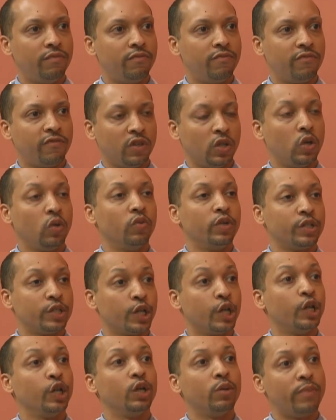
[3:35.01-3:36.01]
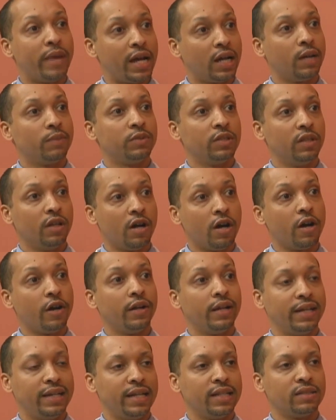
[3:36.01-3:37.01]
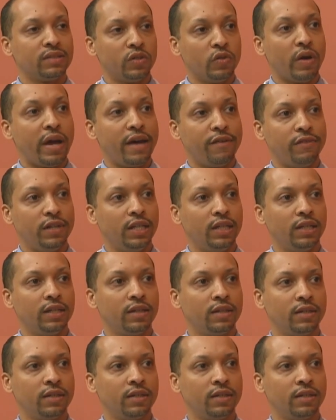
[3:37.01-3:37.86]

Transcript: flow return back up to the heart against gravity.